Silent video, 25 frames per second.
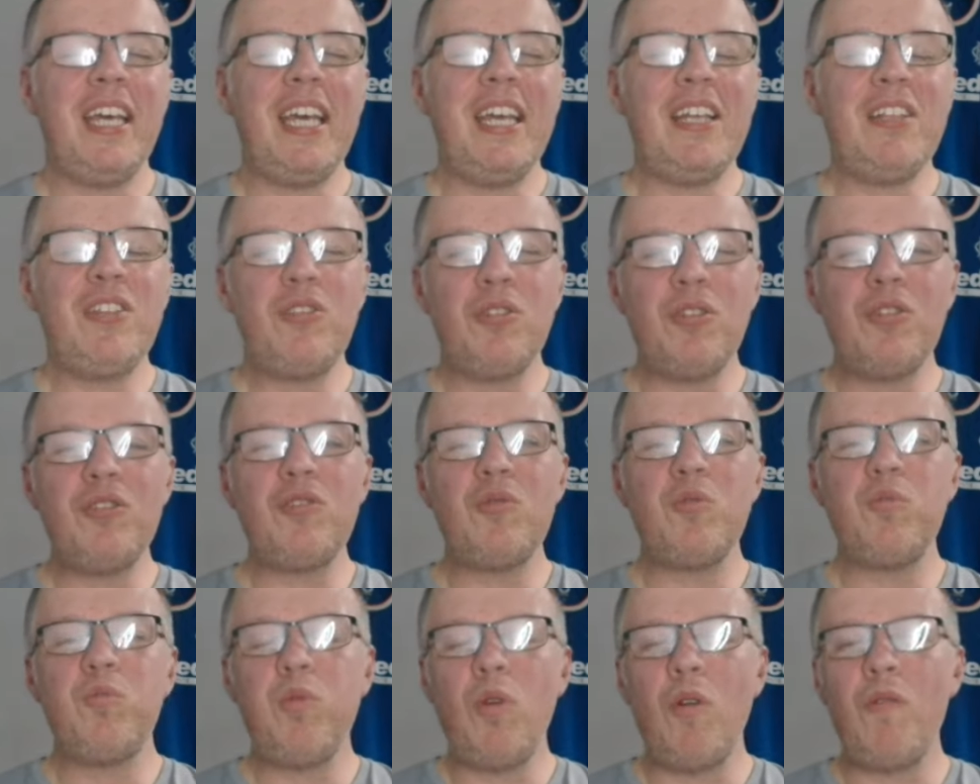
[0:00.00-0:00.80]
it
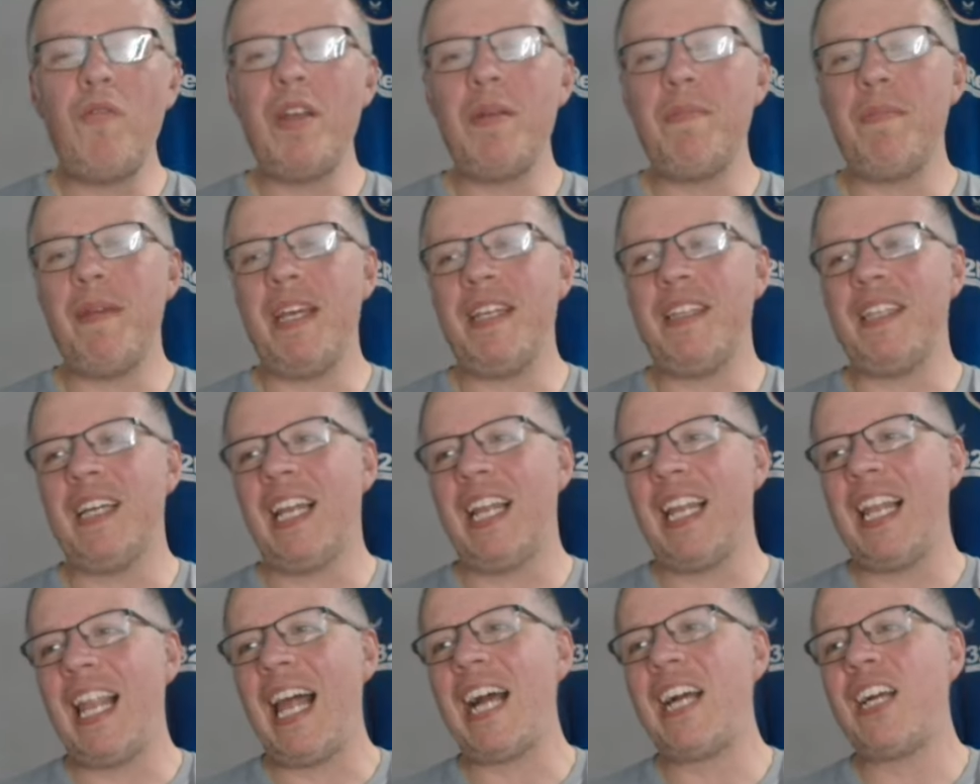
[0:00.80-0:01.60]
does worry me,
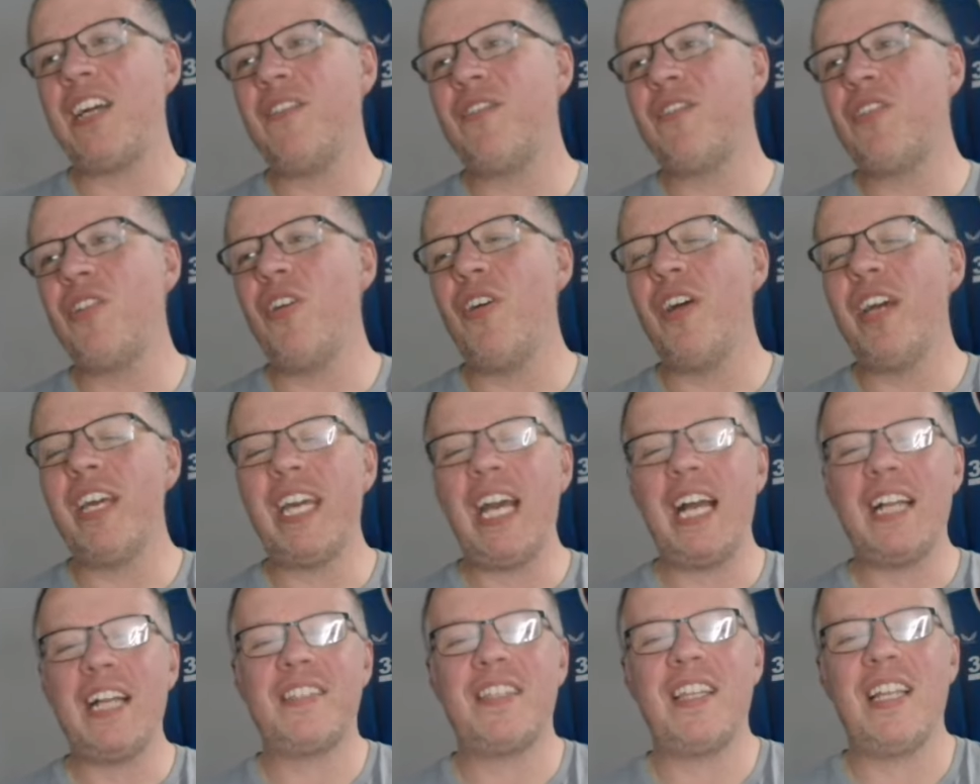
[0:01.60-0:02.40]
the lack of
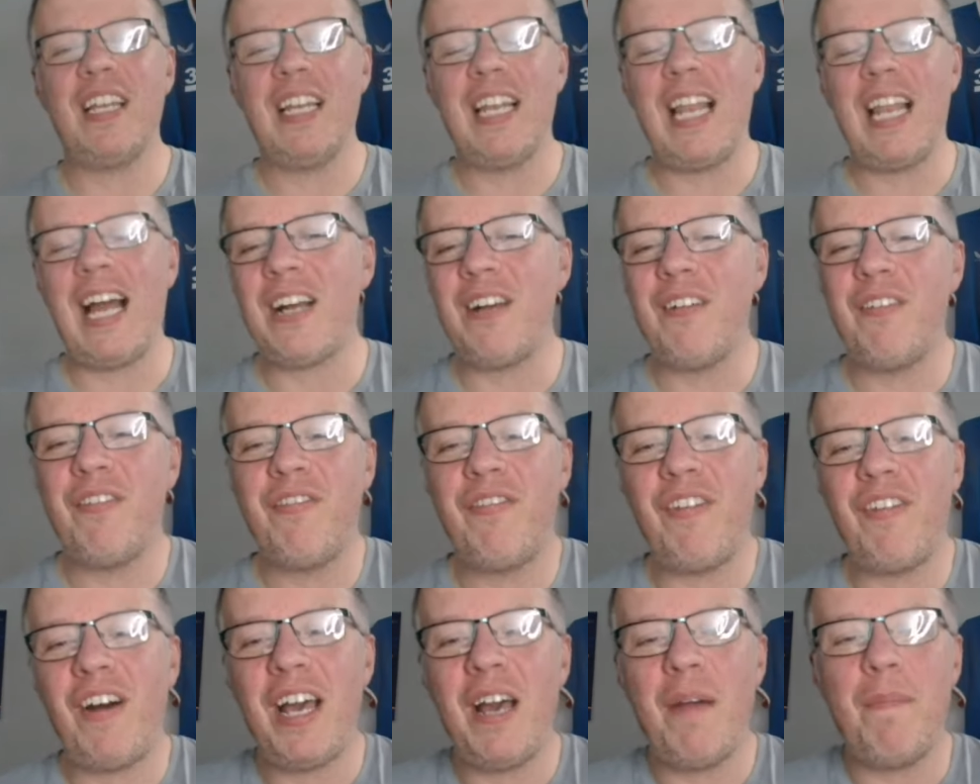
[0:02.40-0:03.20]
cutting edge, the lack of
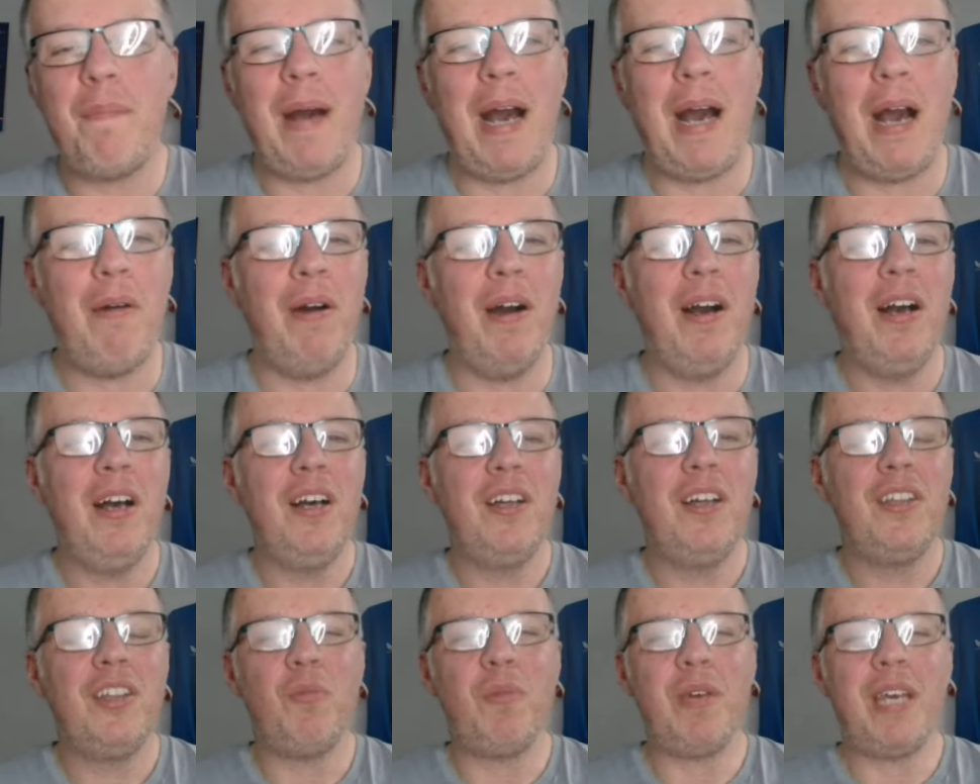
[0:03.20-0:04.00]
firepower
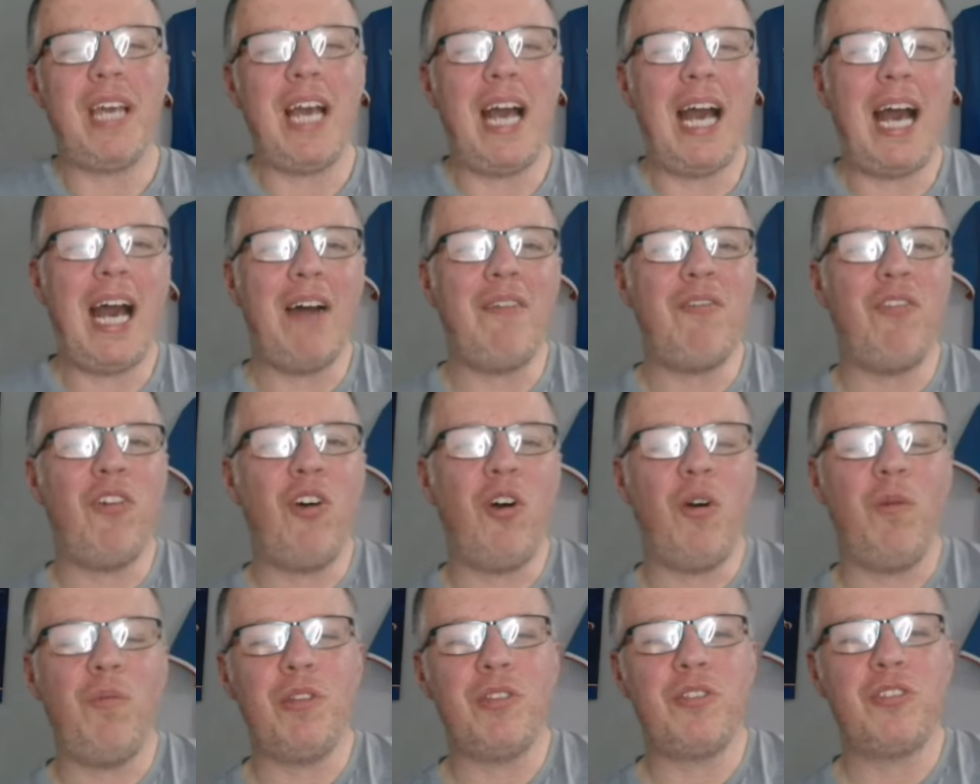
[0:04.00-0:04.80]
that we have
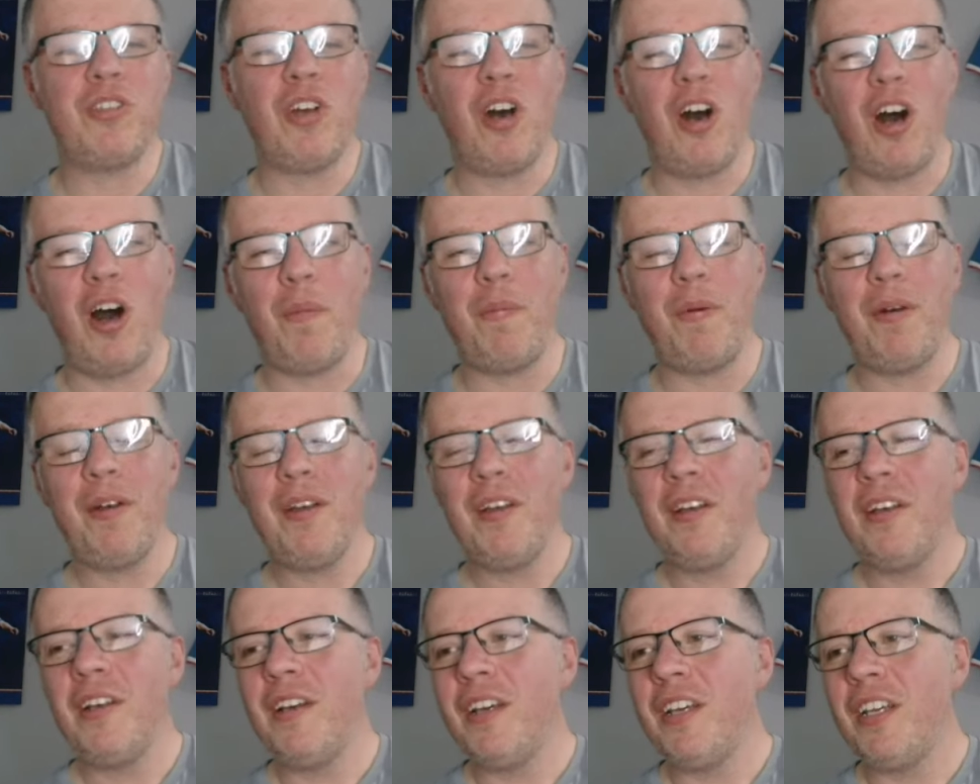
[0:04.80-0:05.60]
up the top.
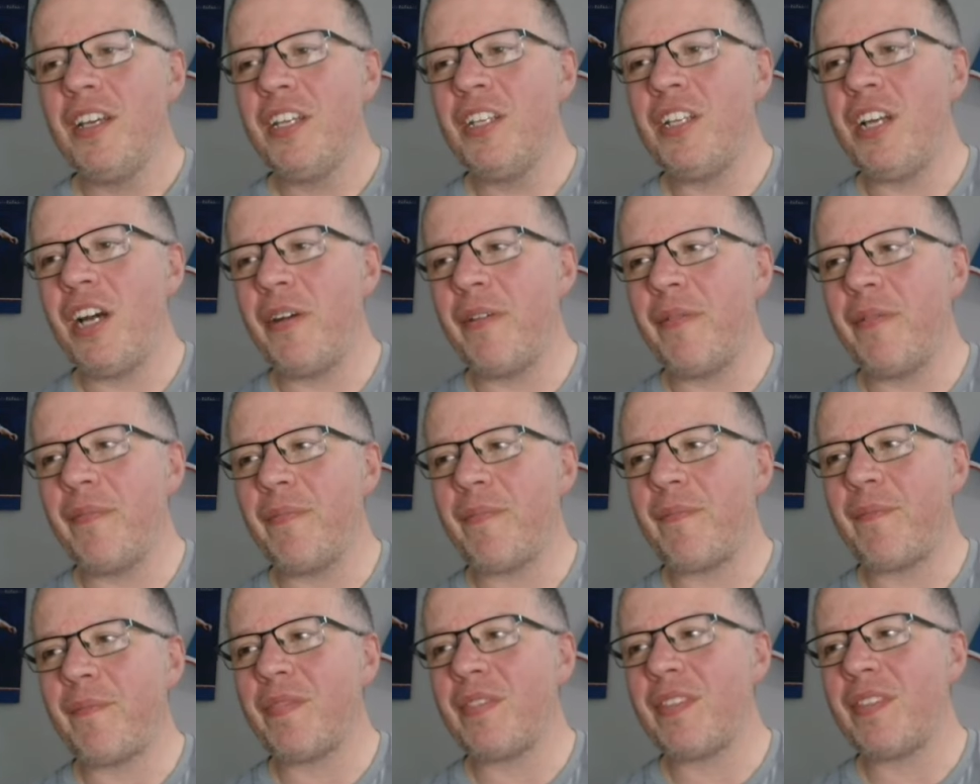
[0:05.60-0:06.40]
You know,
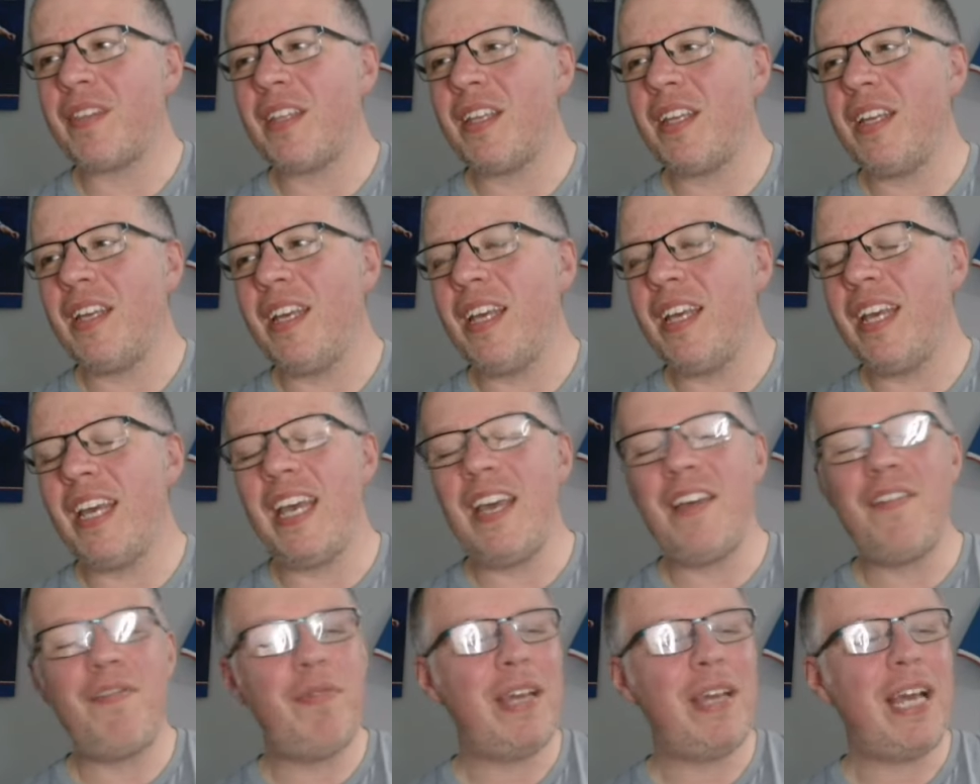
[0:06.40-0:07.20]

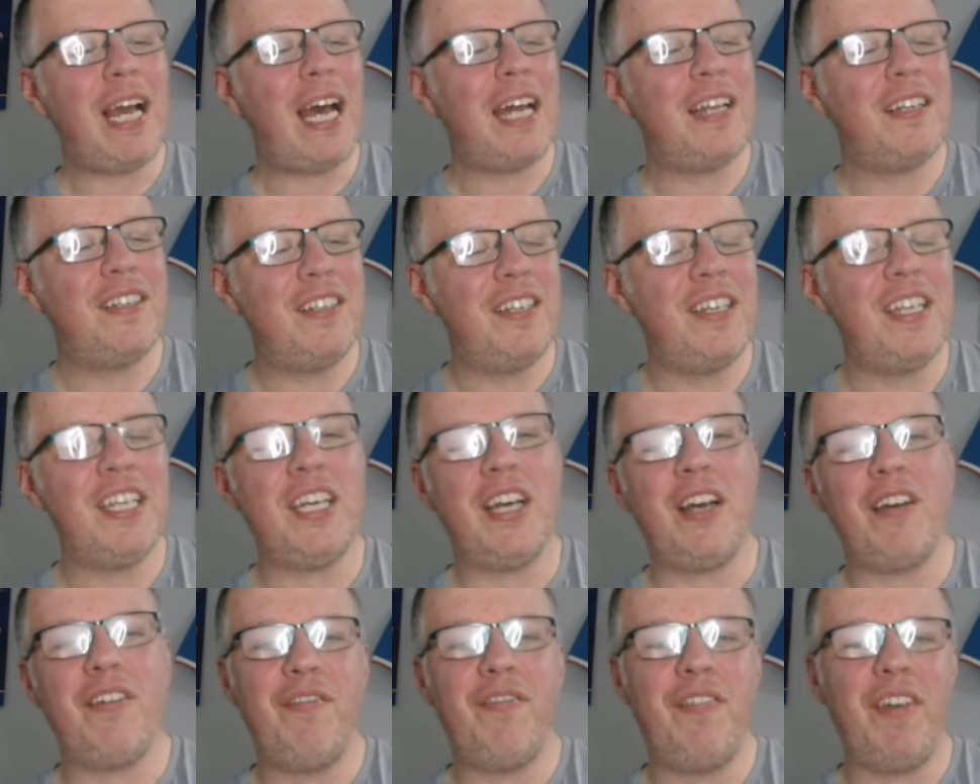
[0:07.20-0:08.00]
if we had
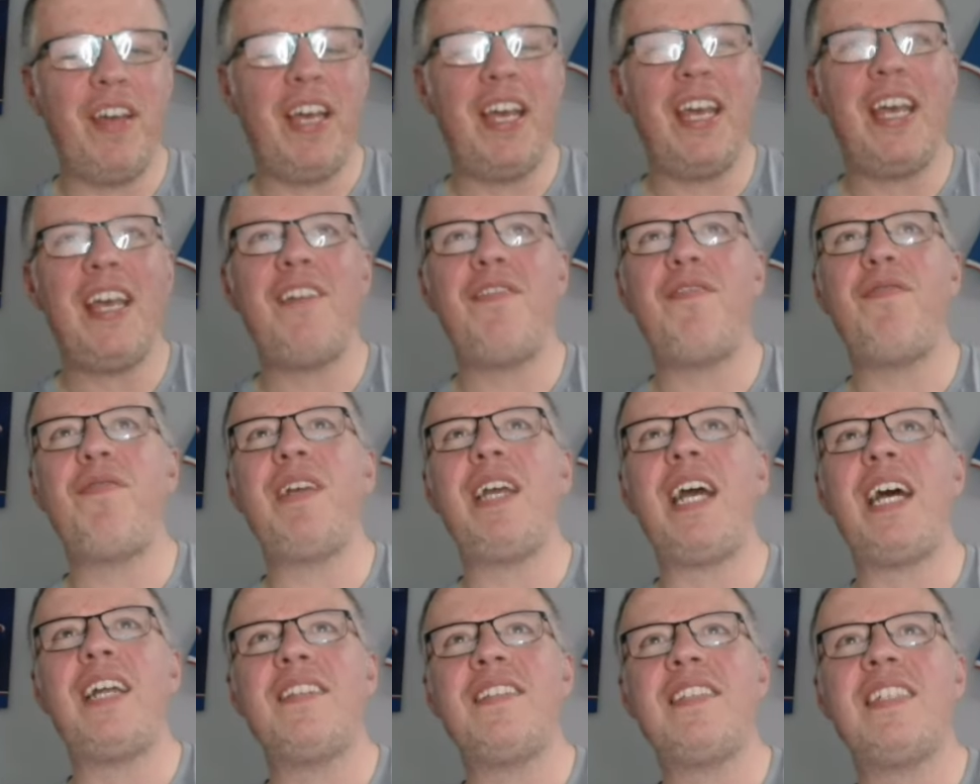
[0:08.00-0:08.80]
Danilo fit, if
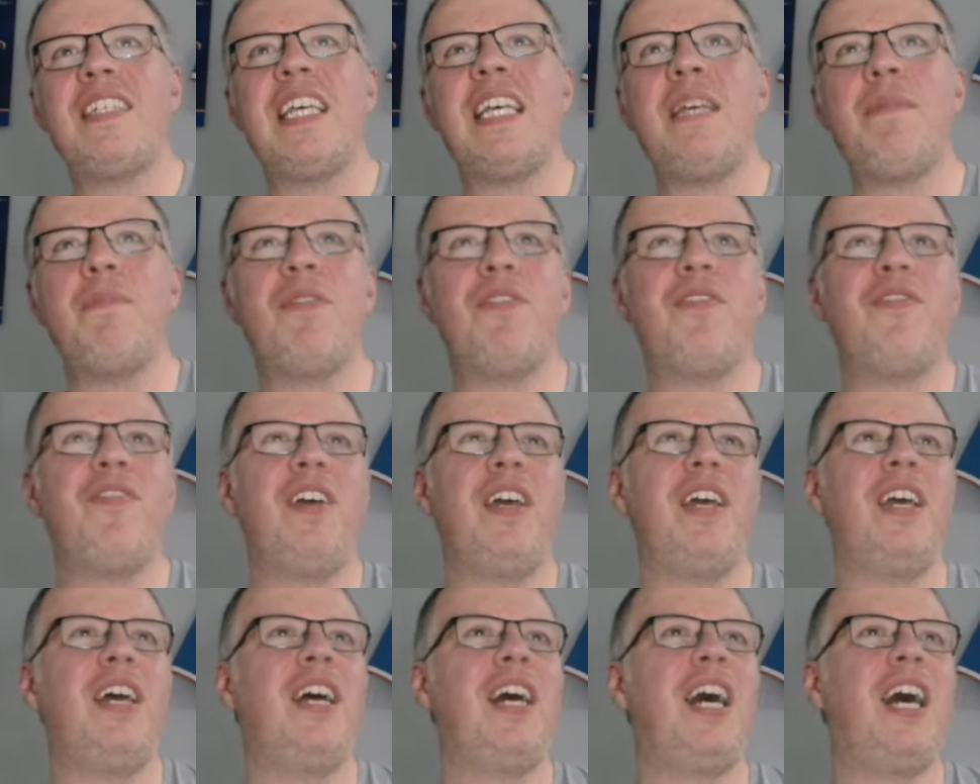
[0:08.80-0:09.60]
we had Seymour
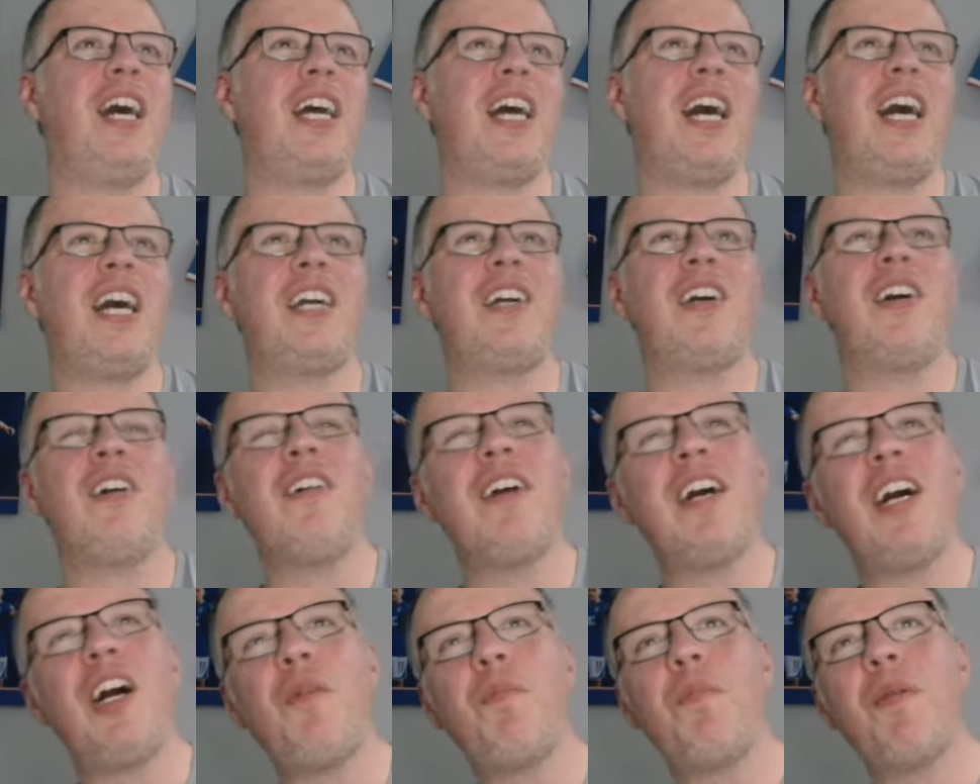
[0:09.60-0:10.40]
fit, I
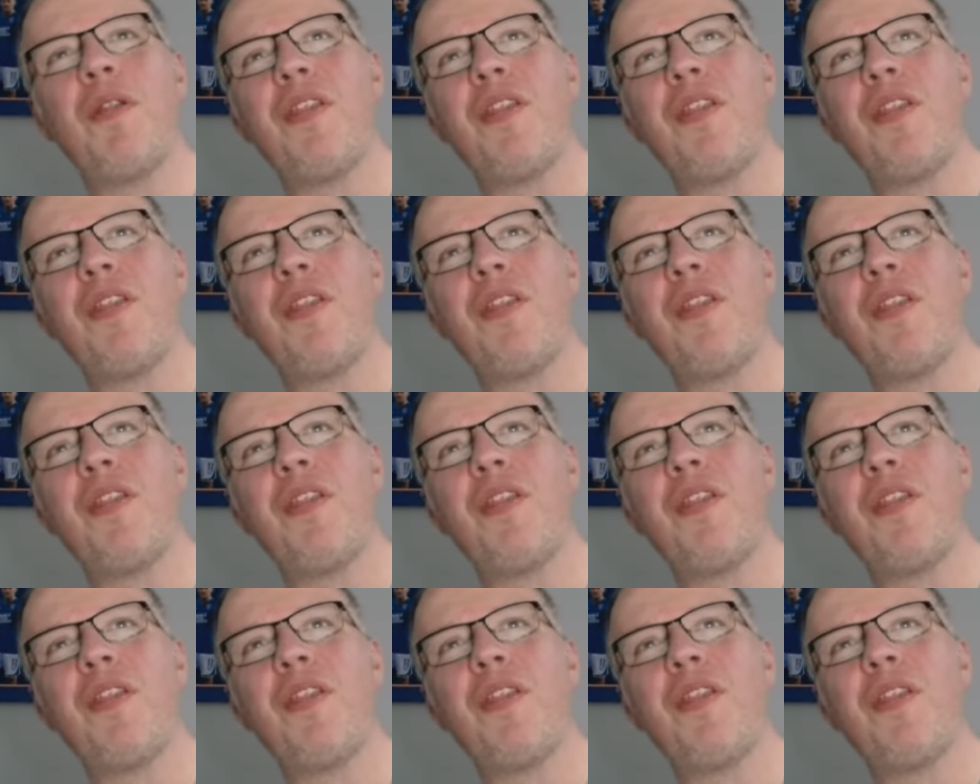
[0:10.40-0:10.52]
can't help